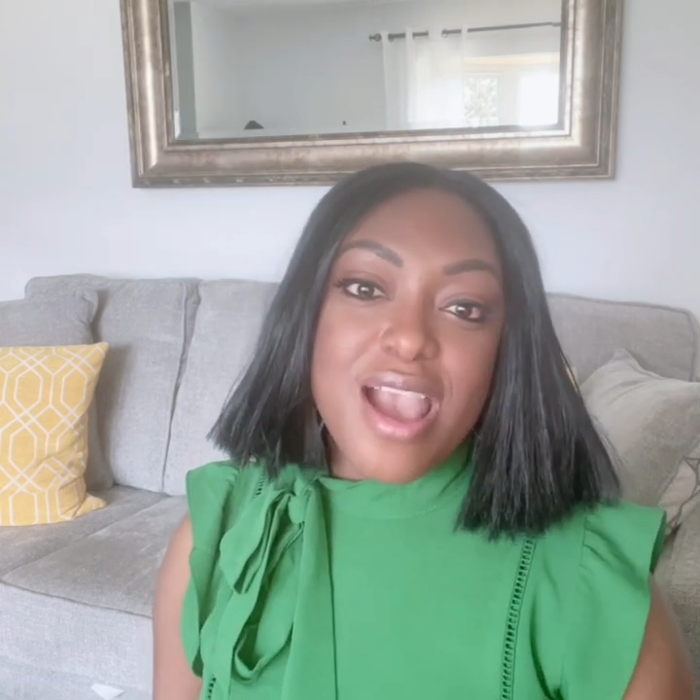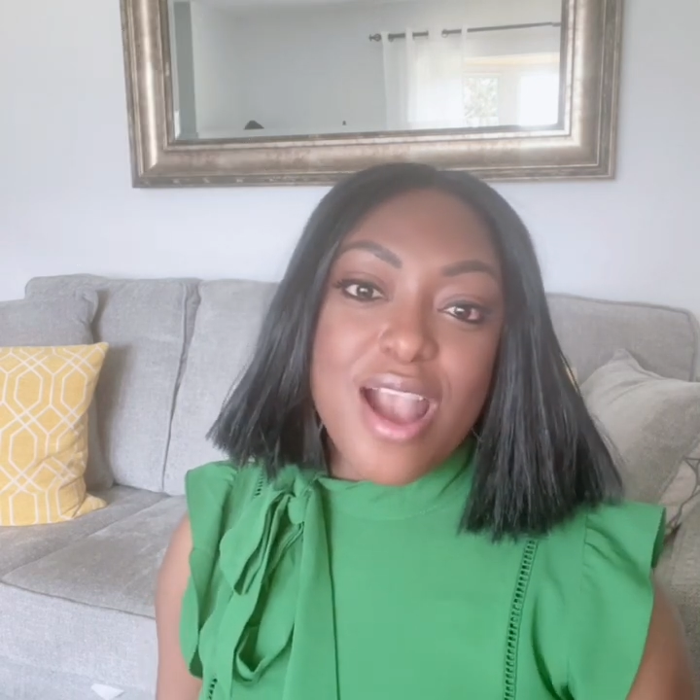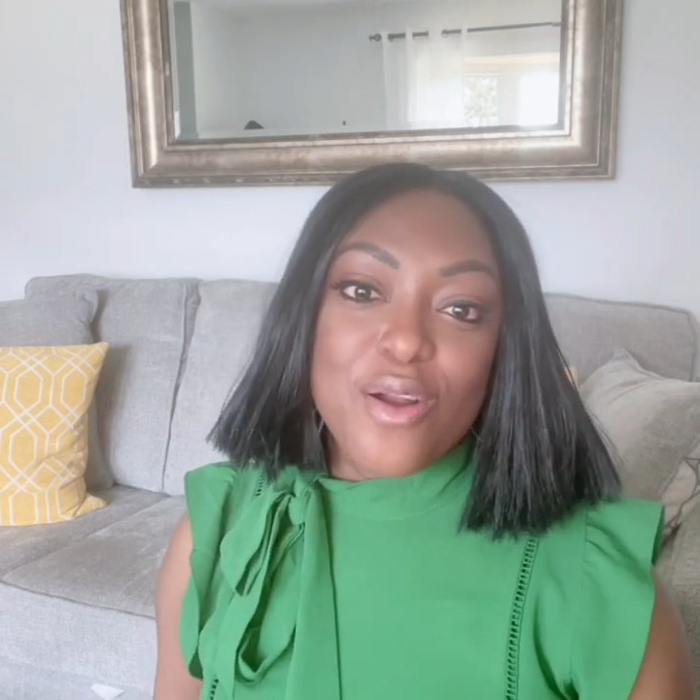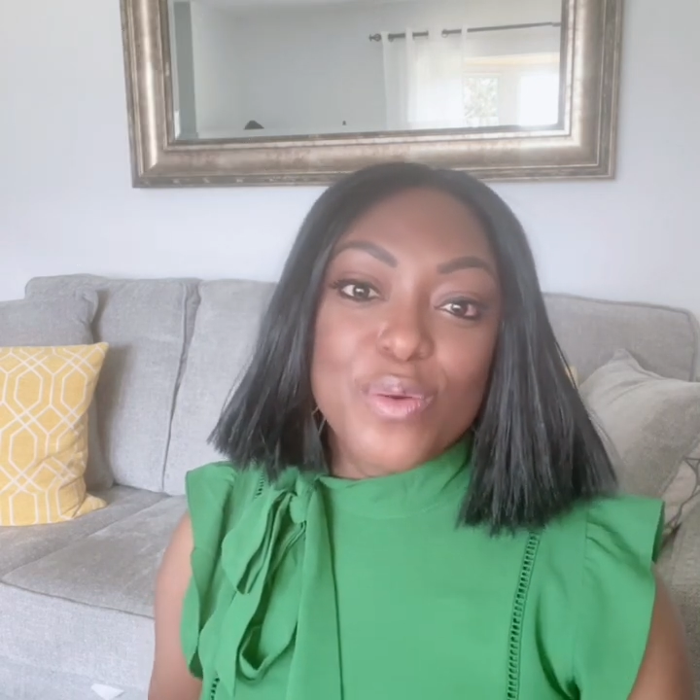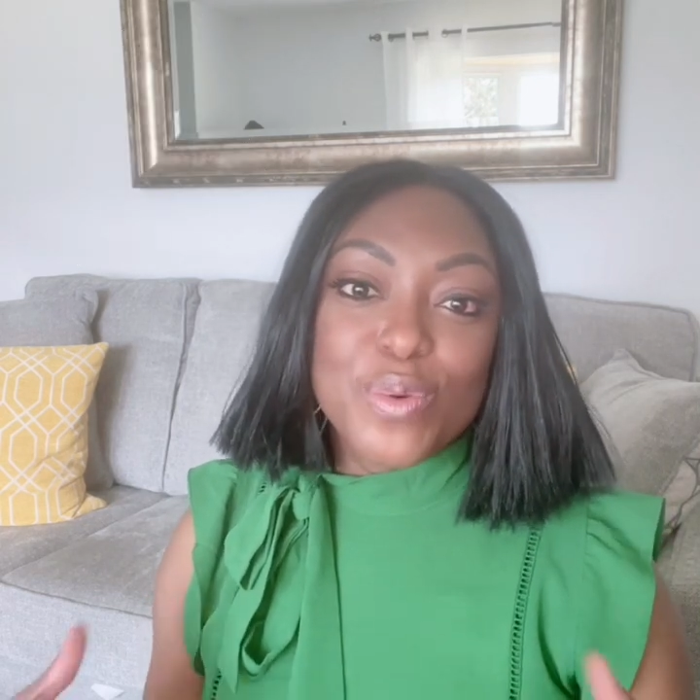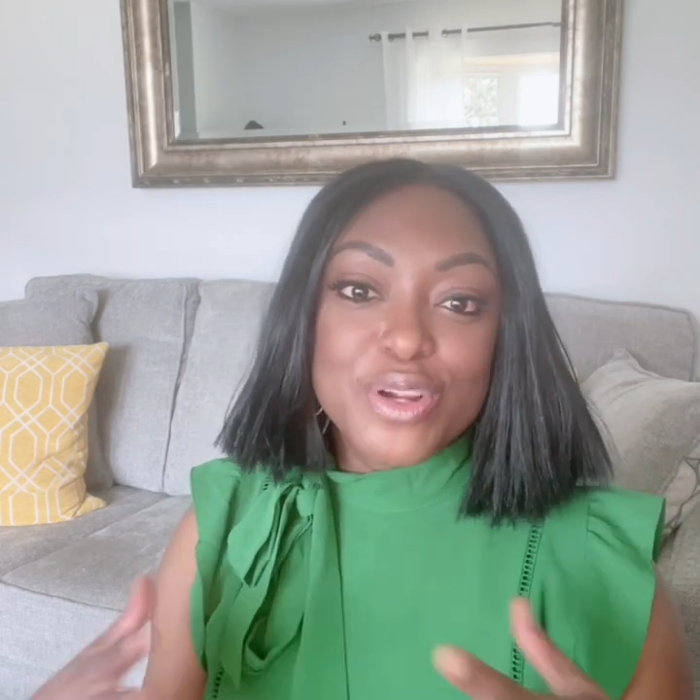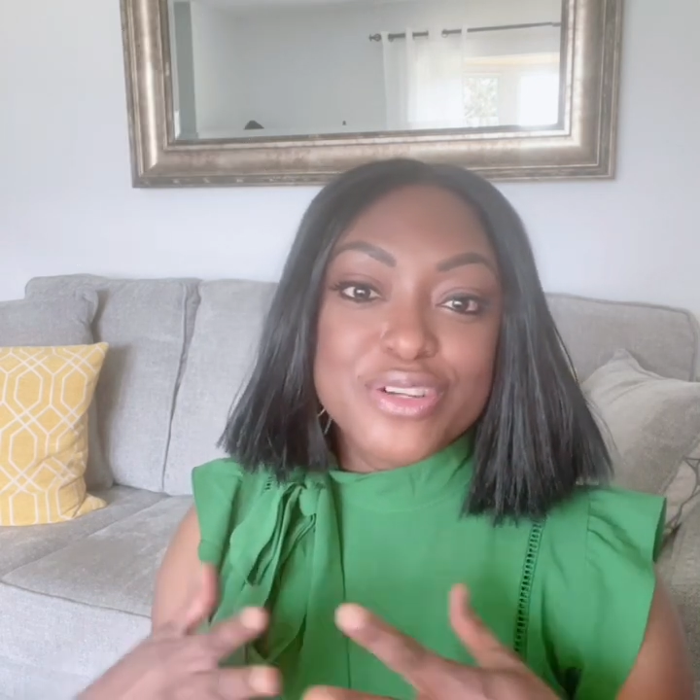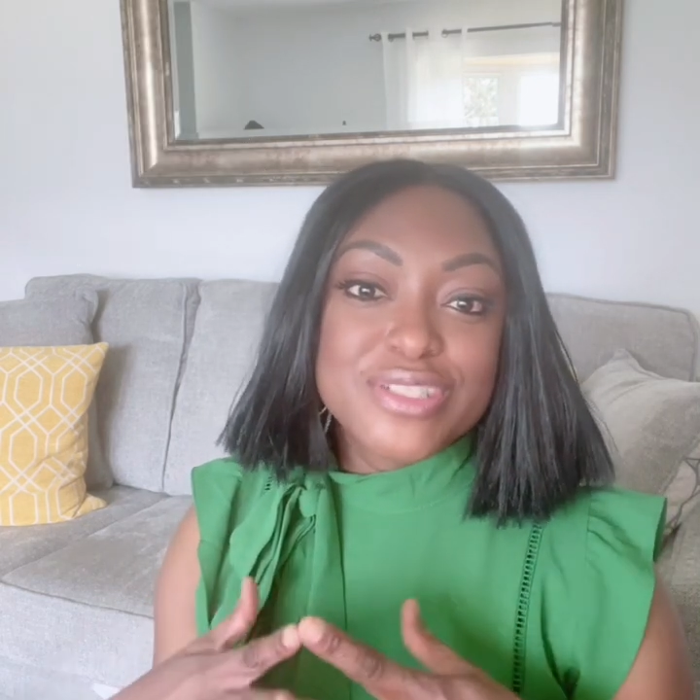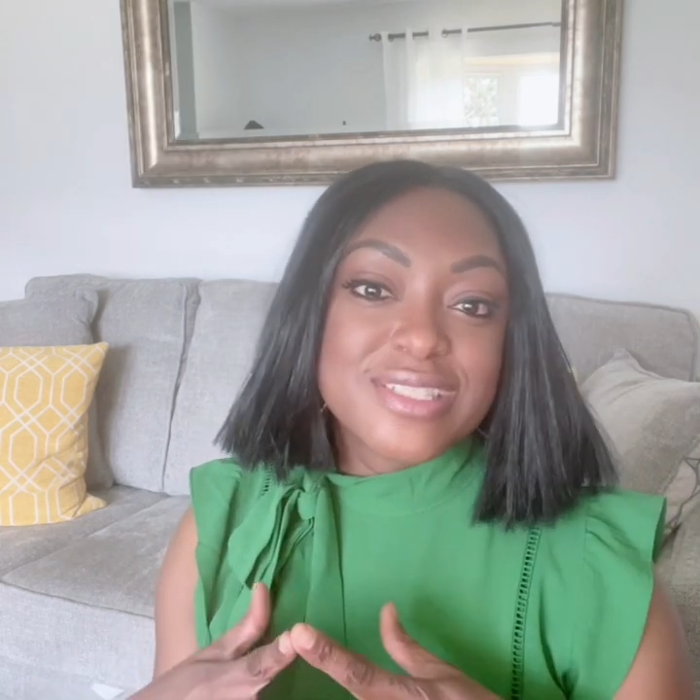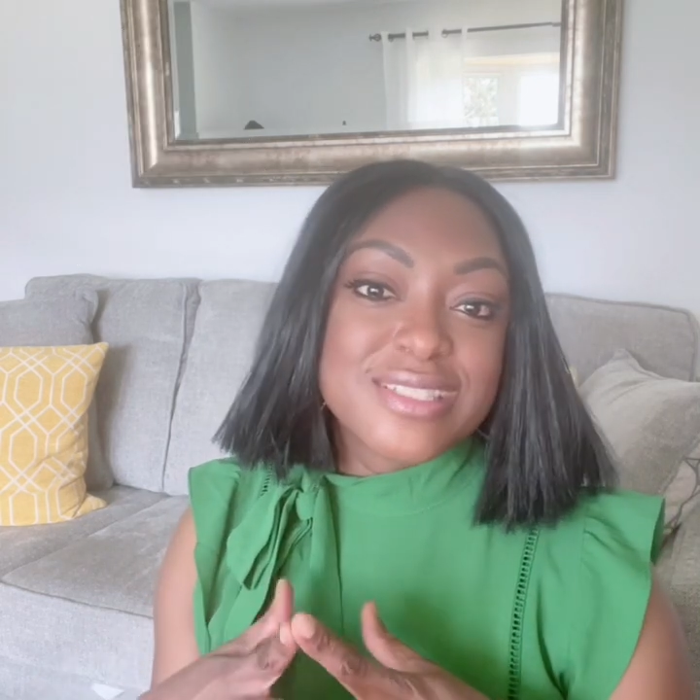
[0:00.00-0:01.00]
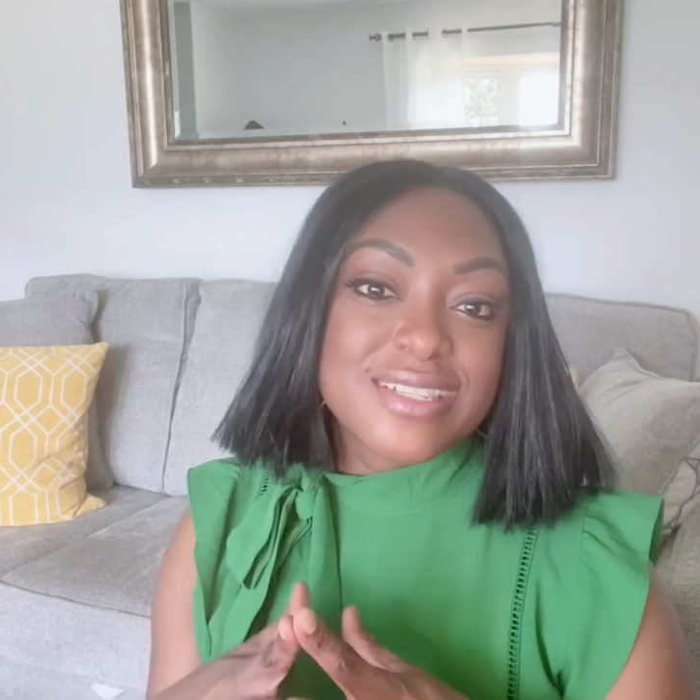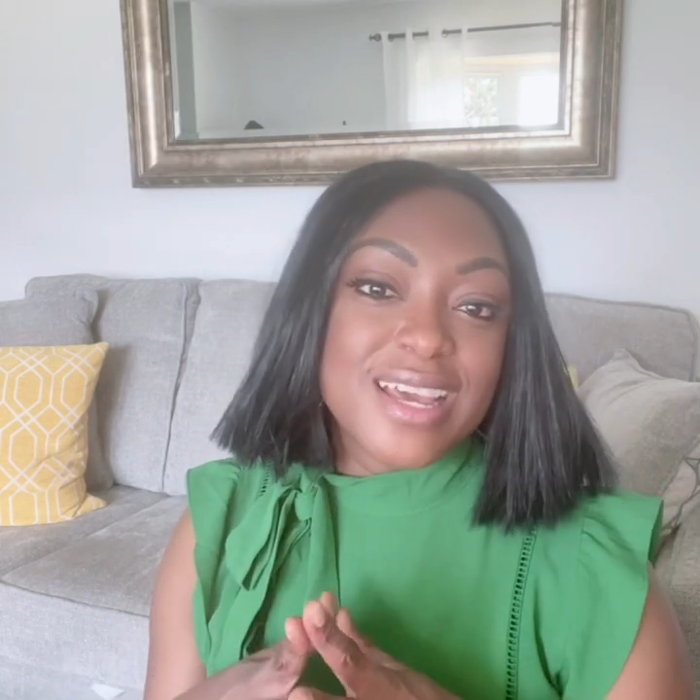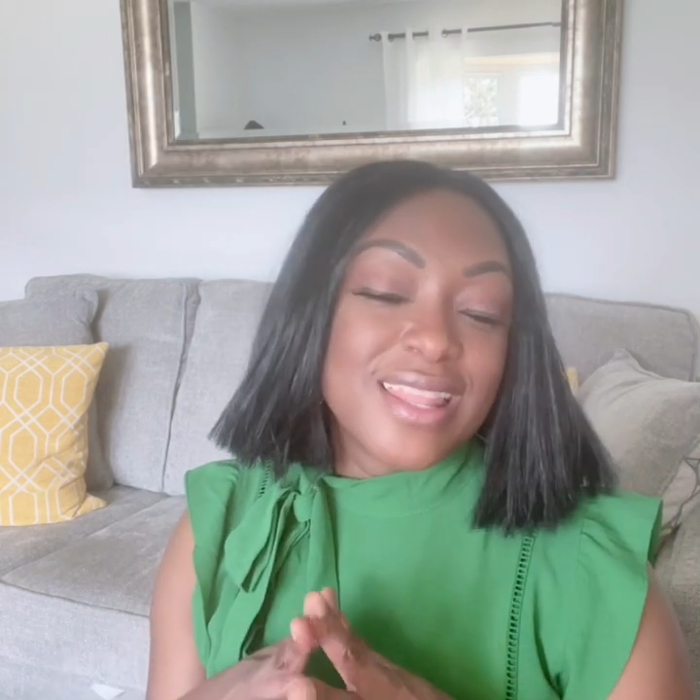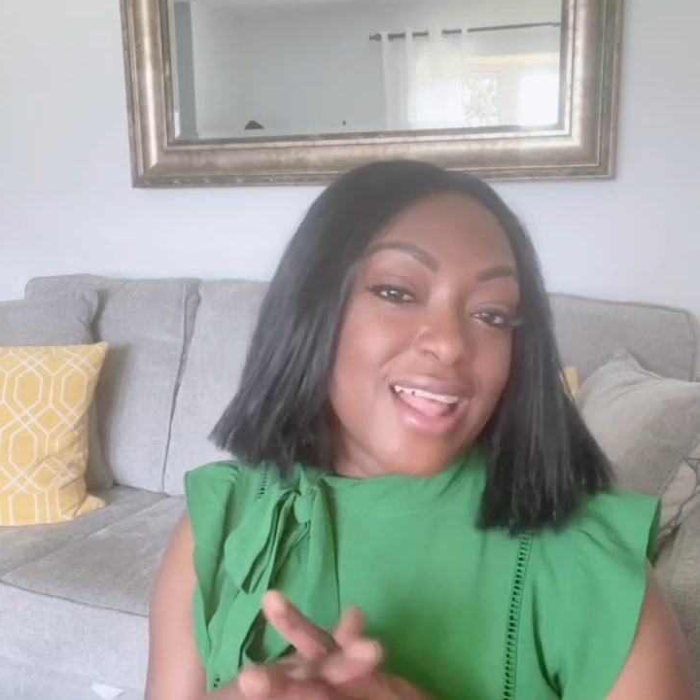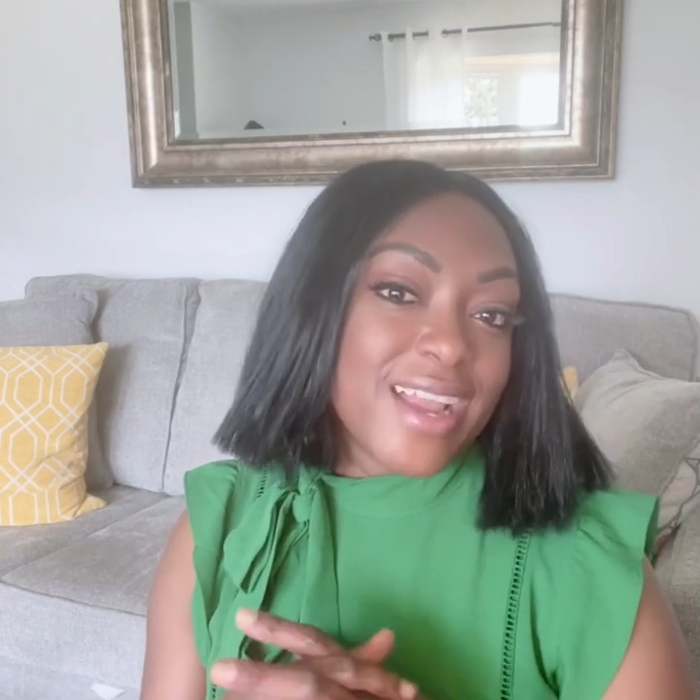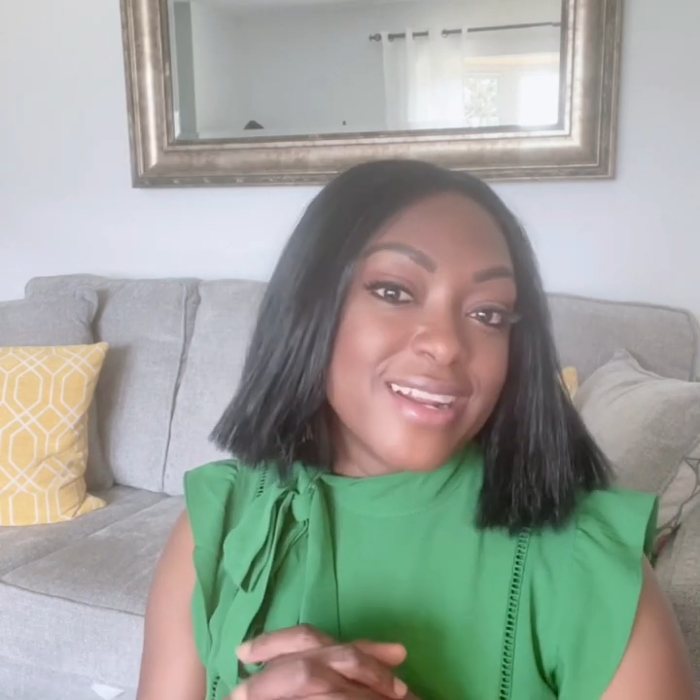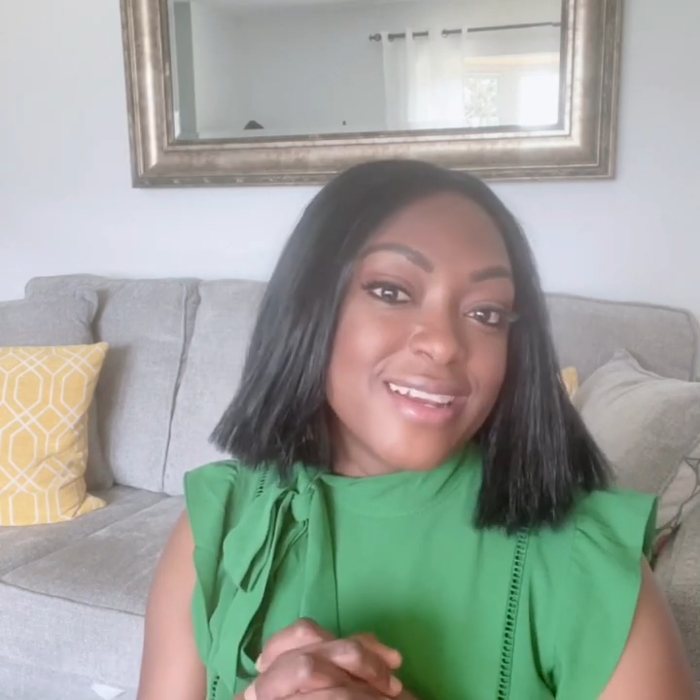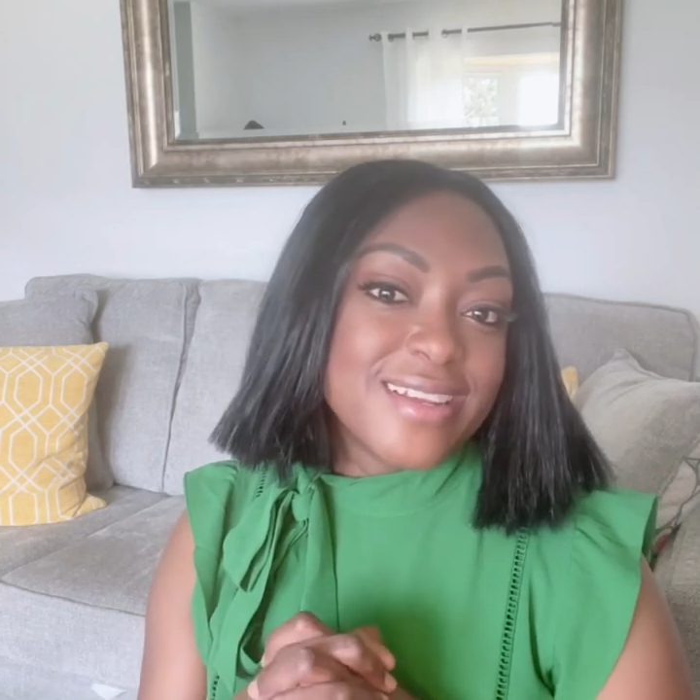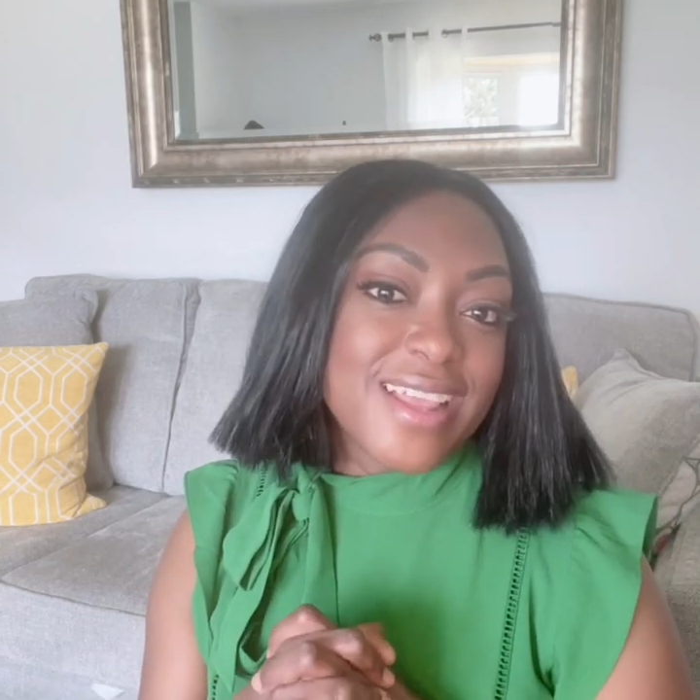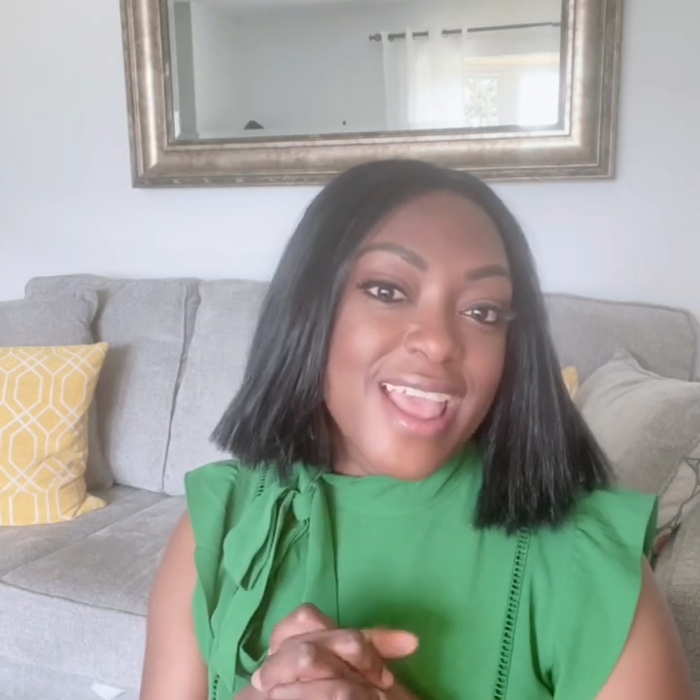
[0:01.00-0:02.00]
our worlds collided.